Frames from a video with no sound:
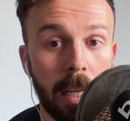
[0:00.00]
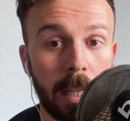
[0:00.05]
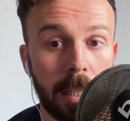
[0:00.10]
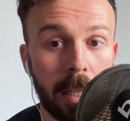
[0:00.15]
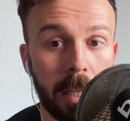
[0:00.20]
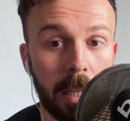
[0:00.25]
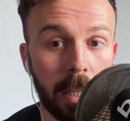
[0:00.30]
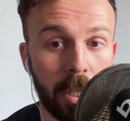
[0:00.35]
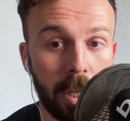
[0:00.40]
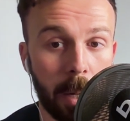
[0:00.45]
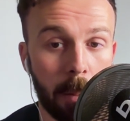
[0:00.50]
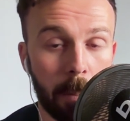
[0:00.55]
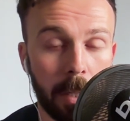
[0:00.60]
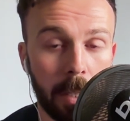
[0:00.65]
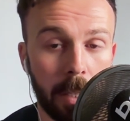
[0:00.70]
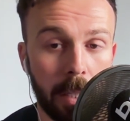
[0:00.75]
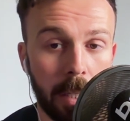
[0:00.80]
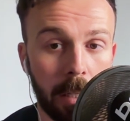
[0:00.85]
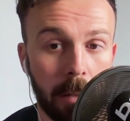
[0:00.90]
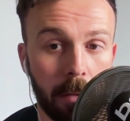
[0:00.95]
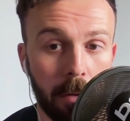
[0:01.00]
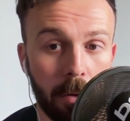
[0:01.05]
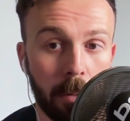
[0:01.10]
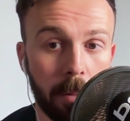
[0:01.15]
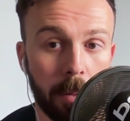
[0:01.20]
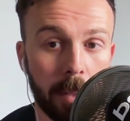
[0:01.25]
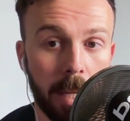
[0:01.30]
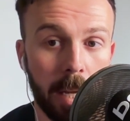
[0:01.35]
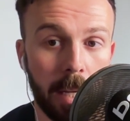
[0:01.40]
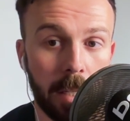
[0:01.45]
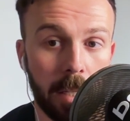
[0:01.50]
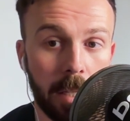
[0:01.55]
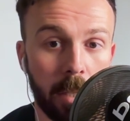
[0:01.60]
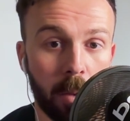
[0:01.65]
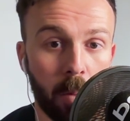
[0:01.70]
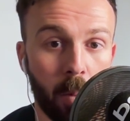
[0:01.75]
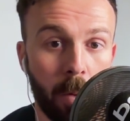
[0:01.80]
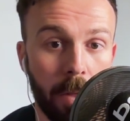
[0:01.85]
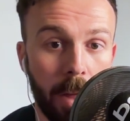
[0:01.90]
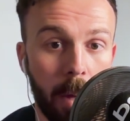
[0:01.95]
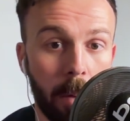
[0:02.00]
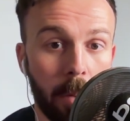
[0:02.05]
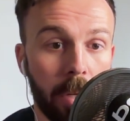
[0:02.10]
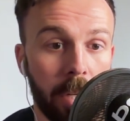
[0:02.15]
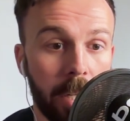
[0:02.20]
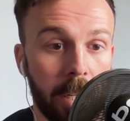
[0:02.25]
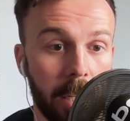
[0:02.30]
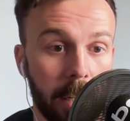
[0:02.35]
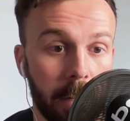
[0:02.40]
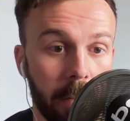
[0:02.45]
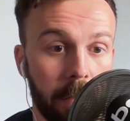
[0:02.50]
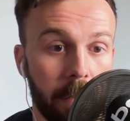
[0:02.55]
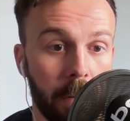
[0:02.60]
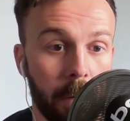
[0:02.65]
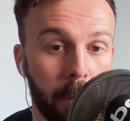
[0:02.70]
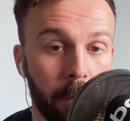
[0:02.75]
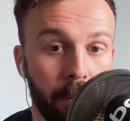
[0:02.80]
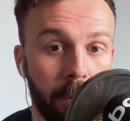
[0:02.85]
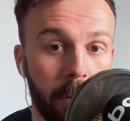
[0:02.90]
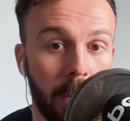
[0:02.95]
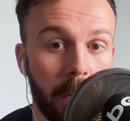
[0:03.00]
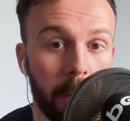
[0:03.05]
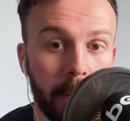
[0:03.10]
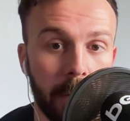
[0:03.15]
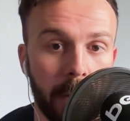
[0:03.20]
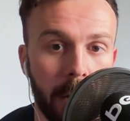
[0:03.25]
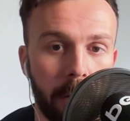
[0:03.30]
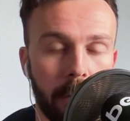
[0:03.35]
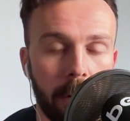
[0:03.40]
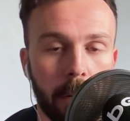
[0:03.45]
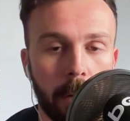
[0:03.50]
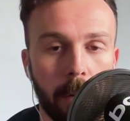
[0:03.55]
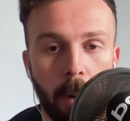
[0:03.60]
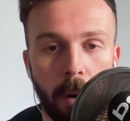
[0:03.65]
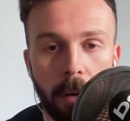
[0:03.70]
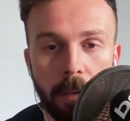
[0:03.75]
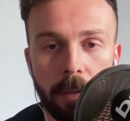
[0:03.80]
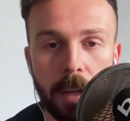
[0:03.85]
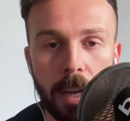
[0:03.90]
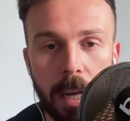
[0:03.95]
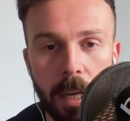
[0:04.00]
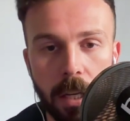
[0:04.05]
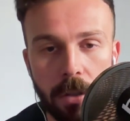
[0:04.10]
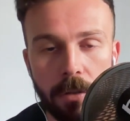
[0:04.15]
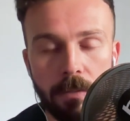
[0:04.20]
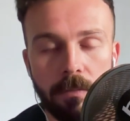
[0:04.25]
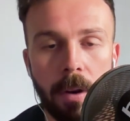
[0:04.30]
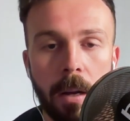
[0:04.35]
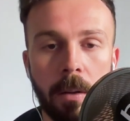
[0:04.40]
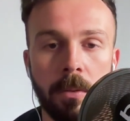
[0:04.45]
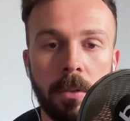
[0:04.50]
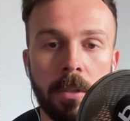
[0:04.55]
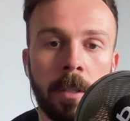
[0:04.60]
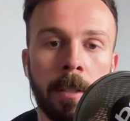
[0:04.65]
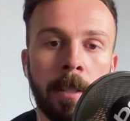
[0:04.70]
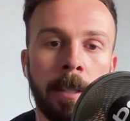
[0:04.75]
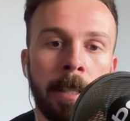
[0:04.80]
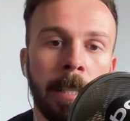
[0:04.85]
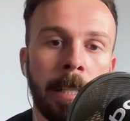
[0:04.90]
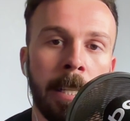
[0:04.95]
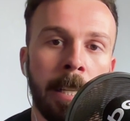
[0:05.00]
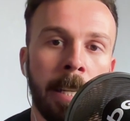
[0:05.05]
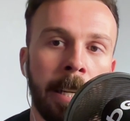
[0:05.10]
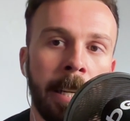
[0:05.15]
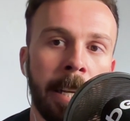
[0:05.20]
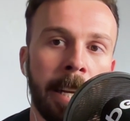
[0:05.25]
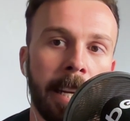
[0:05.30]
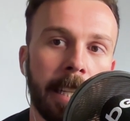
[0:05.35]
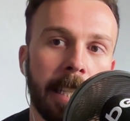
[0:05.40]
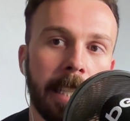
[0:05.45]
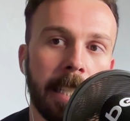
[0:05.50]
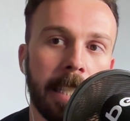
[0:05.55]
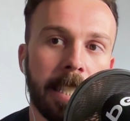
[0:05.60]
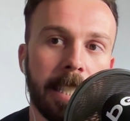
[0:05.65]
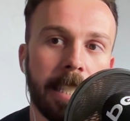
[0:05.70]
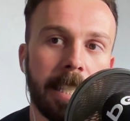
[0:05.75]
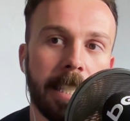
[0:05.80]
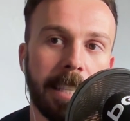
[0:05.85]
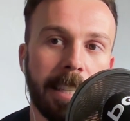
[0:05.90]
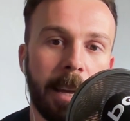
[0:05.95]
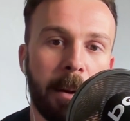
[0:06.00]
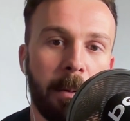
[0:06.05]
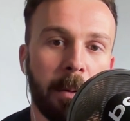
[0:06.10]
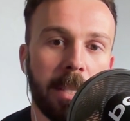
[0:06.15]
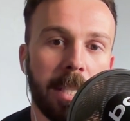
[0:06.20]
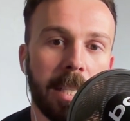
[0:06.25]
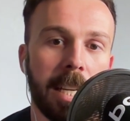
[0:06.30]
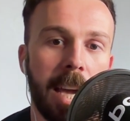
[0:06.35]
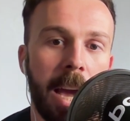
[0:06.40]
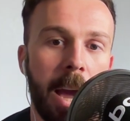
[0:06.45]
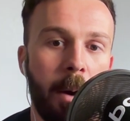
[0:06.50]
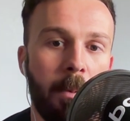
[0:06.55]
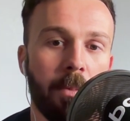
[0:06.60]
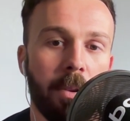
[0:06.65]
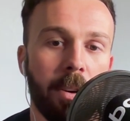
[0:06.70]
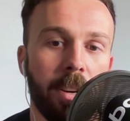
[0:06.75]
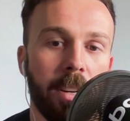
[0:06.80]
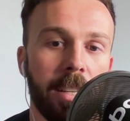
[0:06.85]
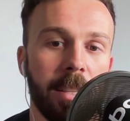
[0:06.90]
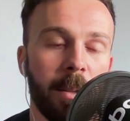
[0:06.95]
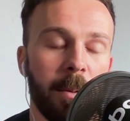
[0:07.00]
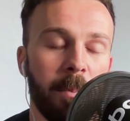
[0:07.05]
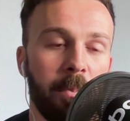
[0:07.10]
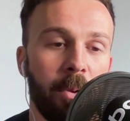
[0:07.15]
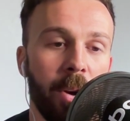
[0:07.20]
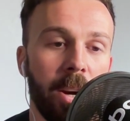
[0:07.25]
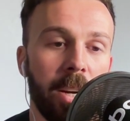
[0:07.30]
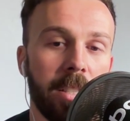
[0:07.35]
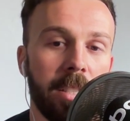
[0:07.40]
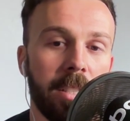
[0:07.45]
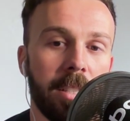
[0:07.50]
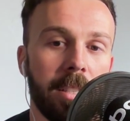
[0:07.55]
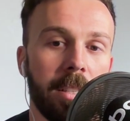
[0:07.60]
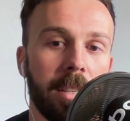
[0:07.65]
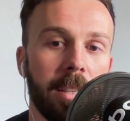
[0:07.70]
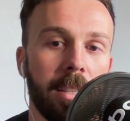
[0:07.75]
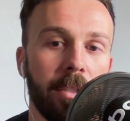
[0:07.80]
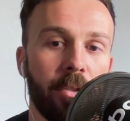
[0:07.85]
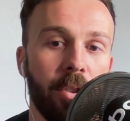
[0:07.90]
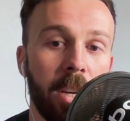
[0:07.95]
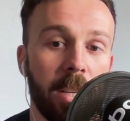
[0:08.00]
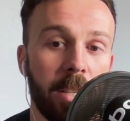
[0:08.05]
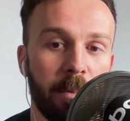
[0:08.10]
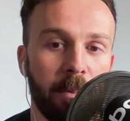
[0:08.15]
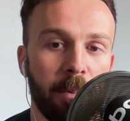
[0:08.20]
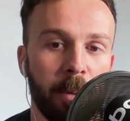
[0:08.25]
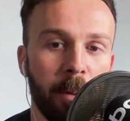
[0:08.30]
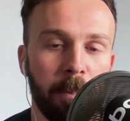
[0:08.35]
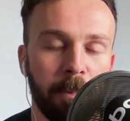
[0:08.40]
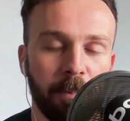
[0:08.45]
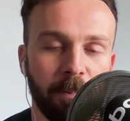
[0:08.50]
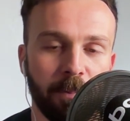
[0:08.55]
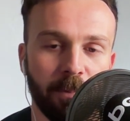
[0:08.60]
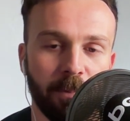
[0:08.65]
into the Champions League group stages without the need for preliminary qualification rounds. And there was a camera in the Brest dressing room